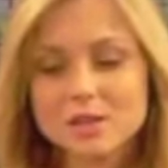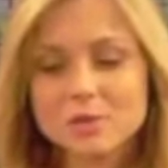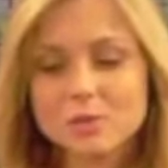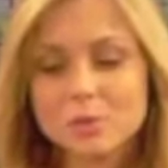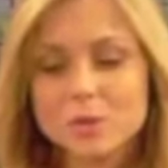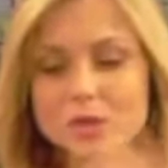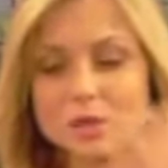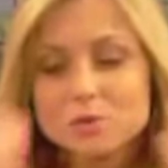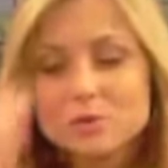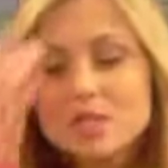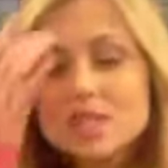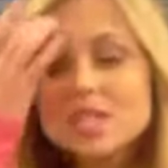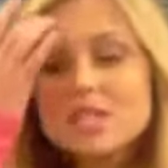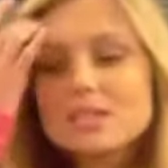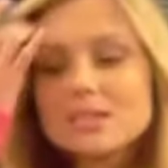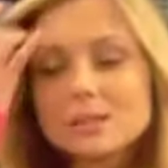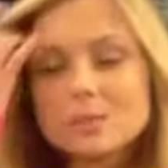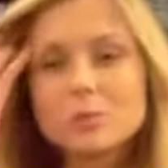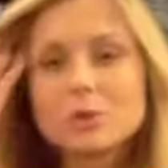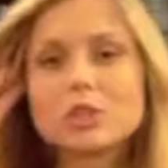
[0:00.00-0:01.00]
when you need
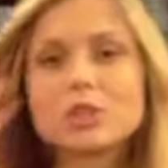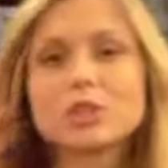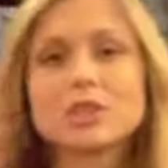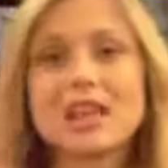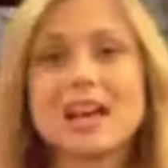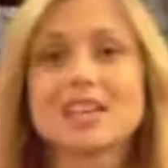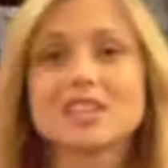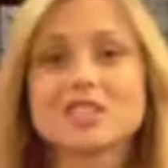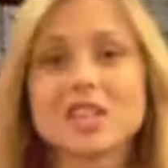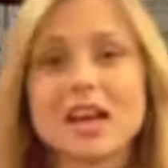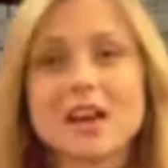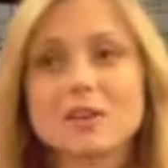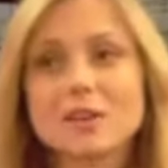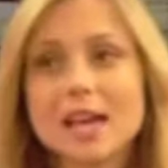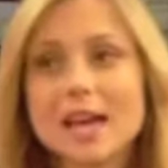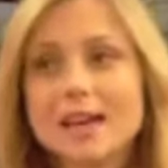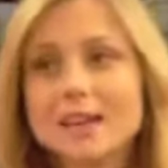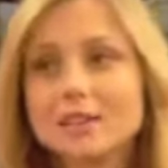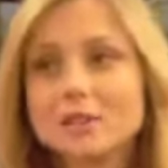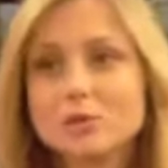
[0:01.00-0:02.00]
someone to lash out
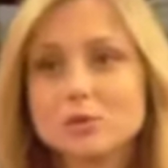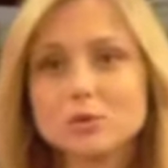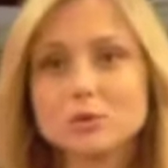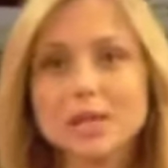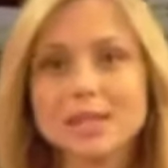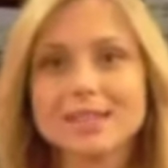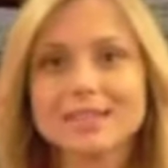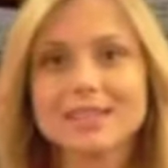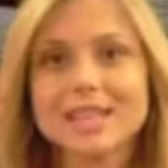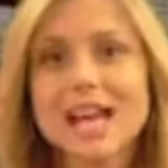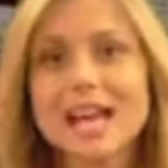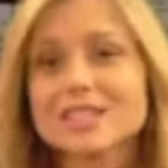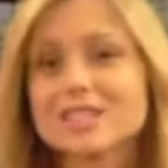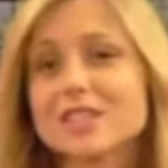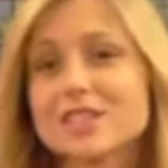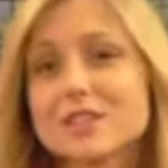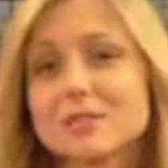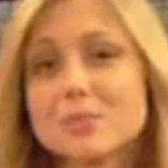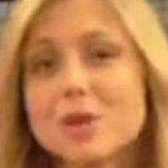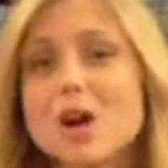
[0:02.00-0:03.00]
at, you like
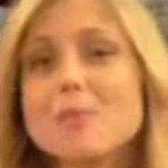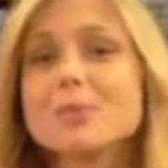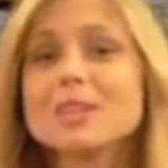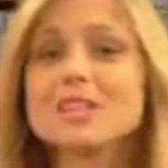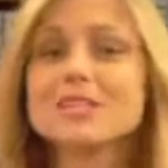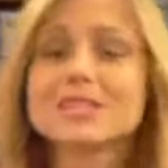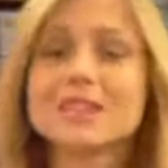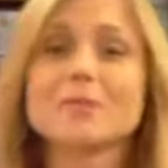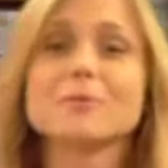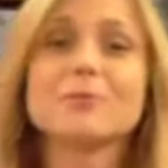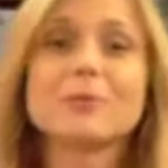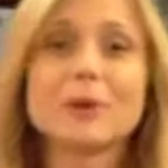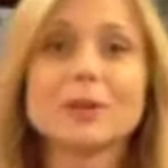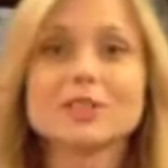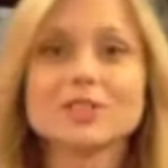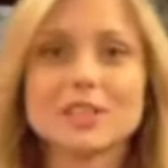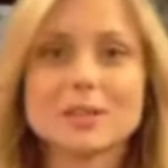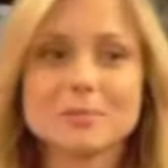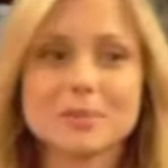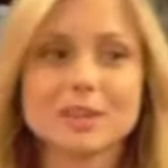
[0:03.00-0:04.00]
lash at your mom, and it's
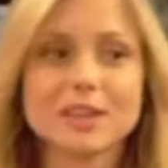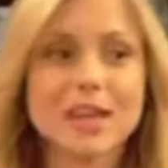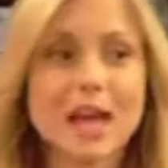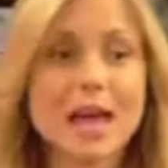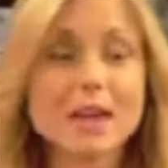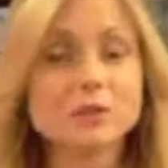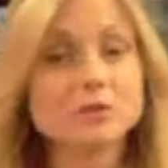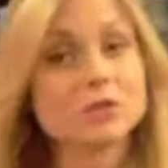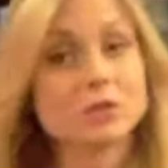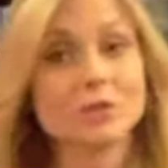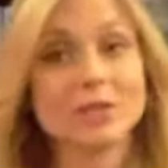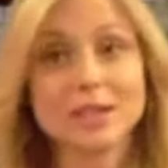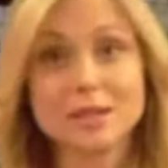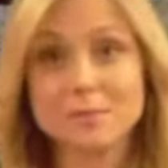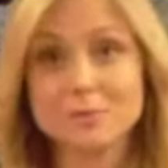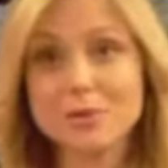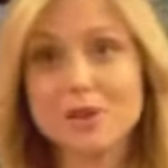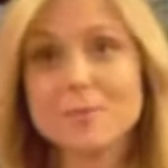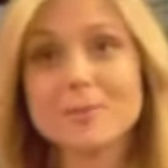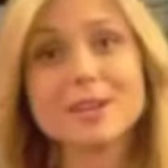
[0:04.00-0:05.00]
unfortunate, but like I don't do it
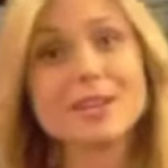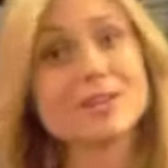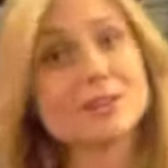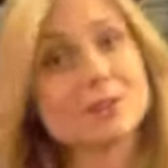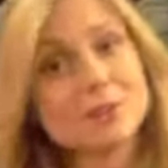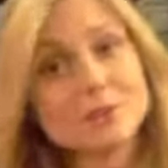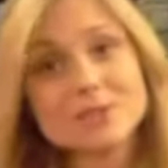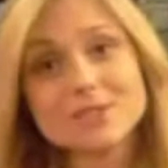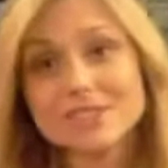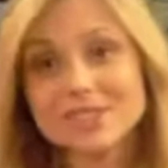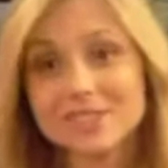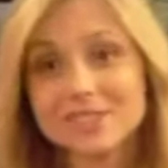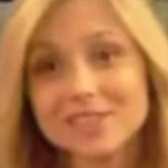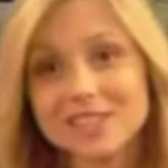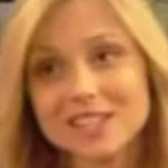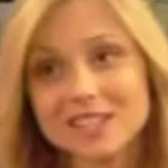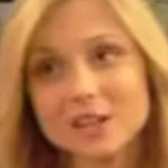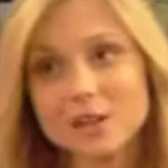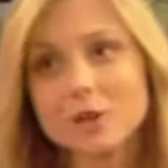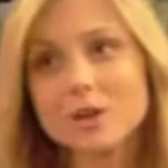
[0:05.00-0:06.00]
anymore, but I used to,
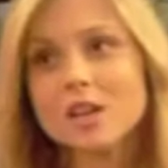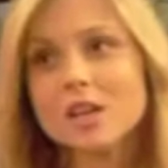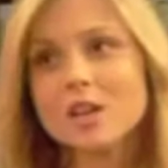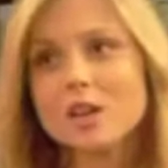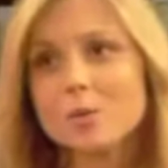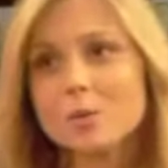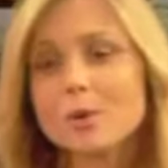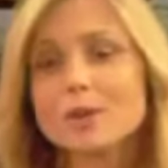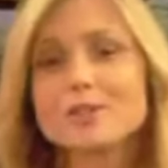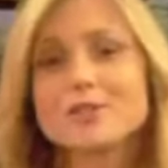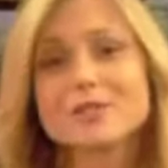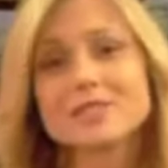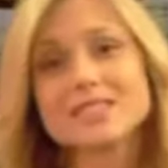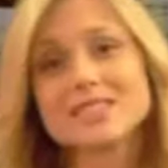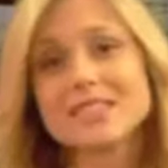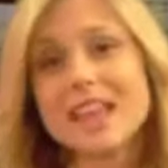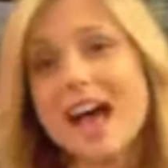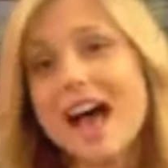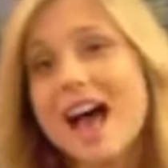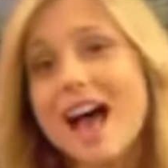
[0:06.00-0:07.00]
you know, when you're
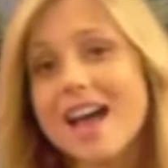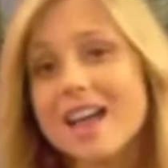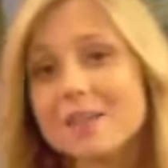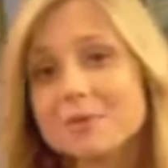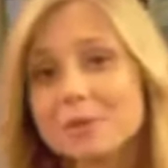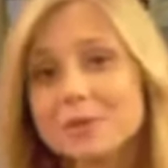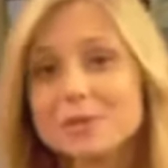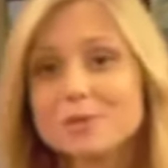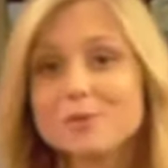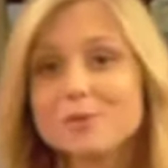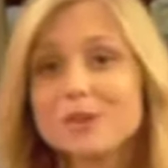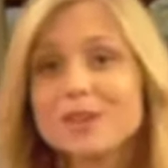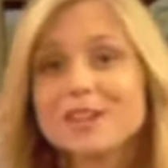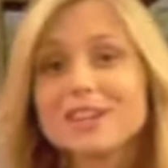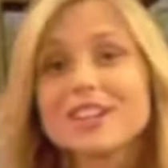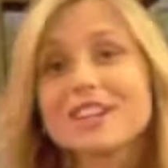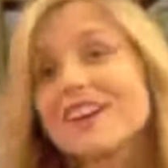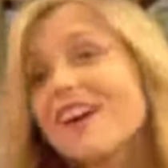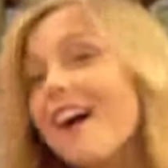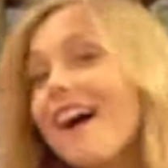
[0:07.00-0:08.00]
sad, when you want
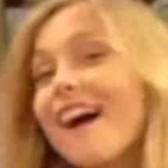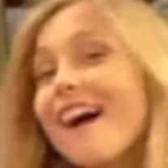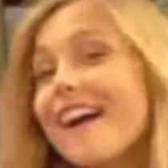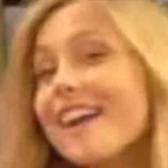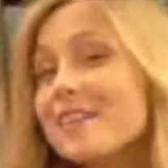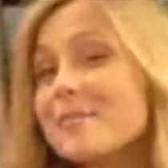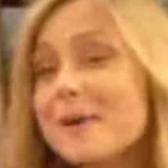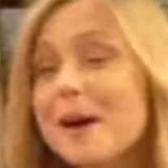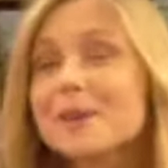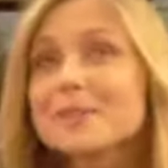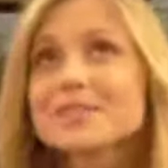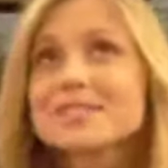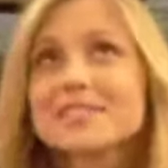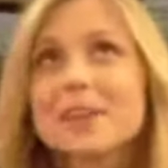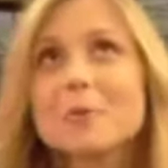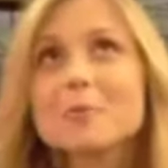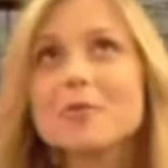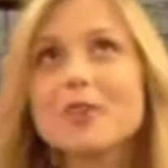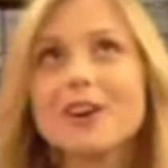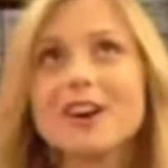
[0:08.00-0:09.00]
to cry about
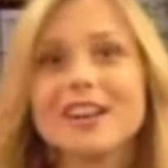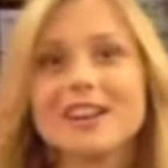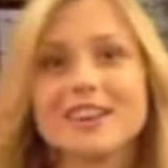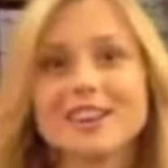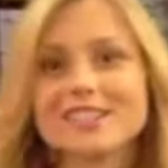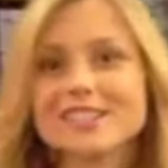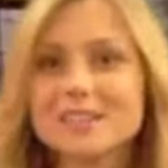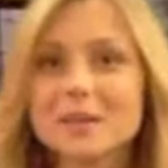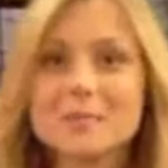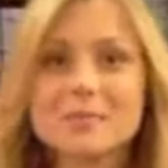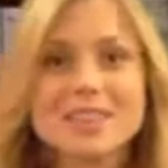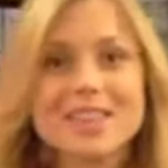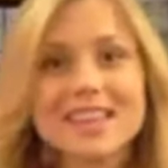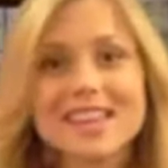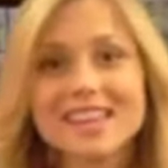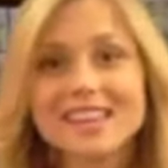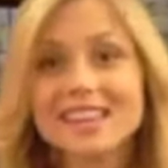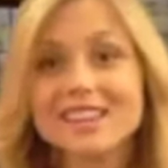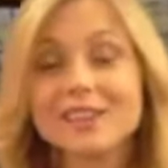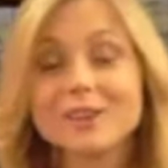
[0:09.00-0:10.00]
someone or
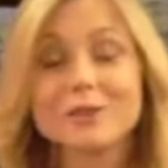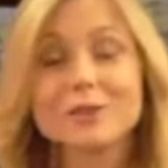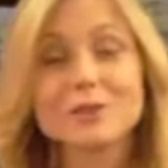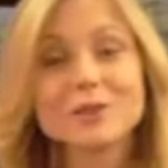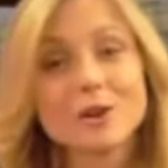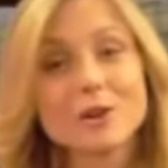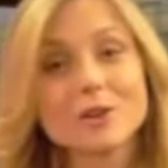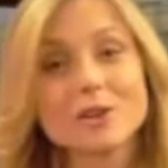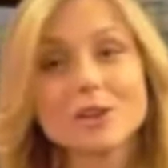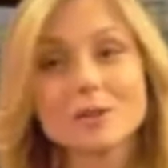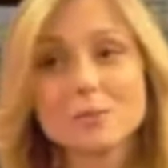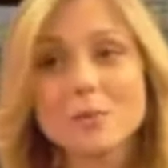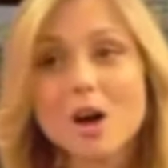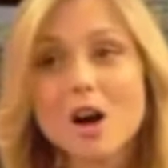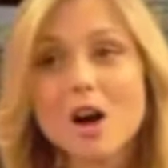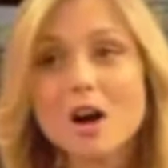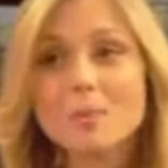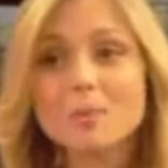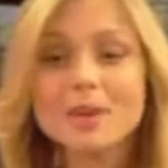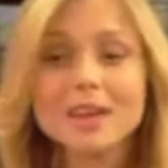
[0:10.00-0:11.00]
something, you know, you go to your
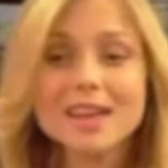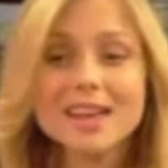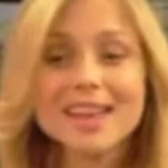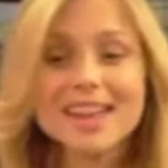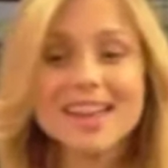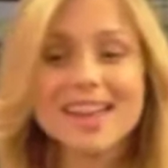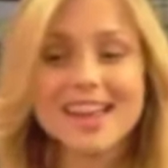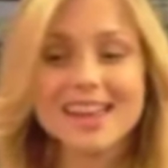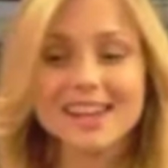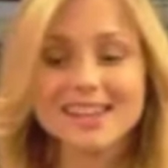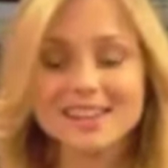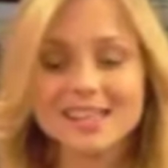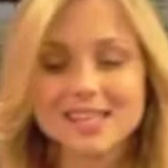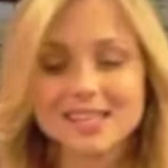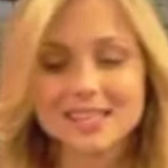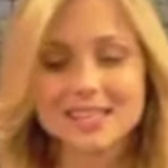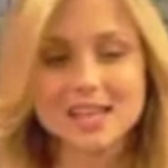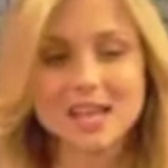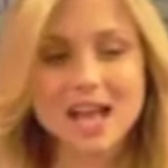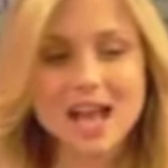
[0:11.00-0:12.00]
mom. And I
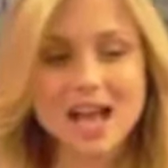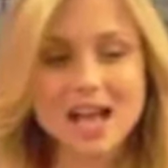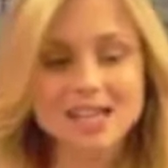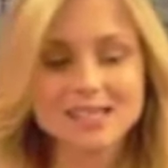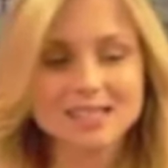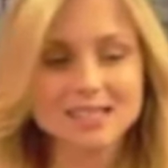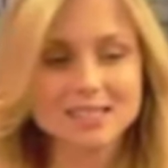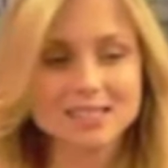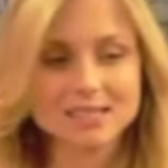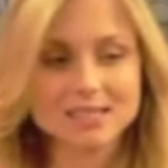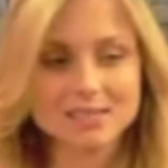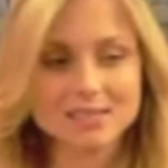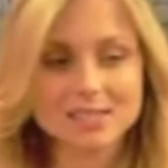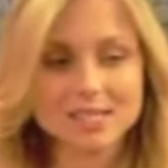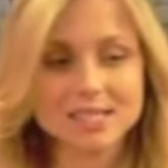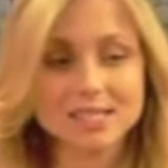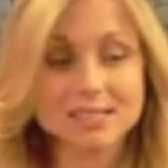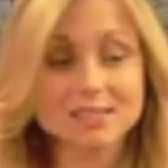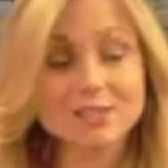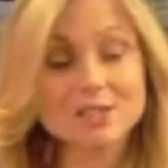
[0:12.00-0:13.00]
think that as
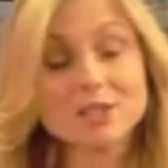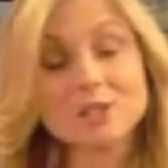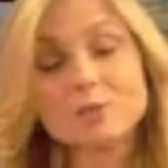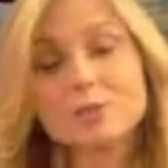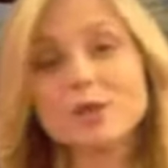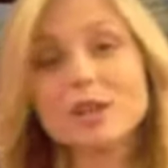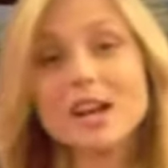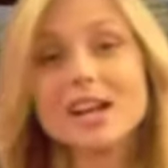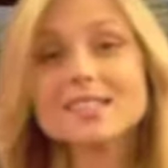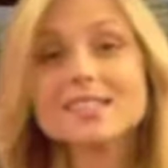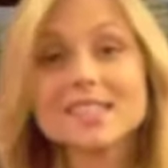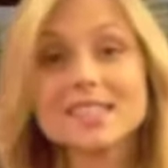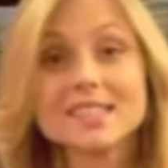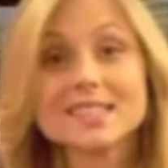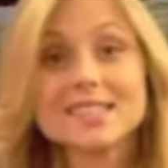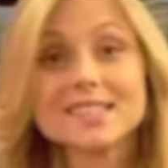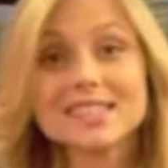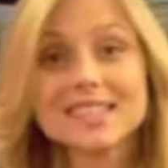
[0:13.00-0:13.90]
season 2 progresses,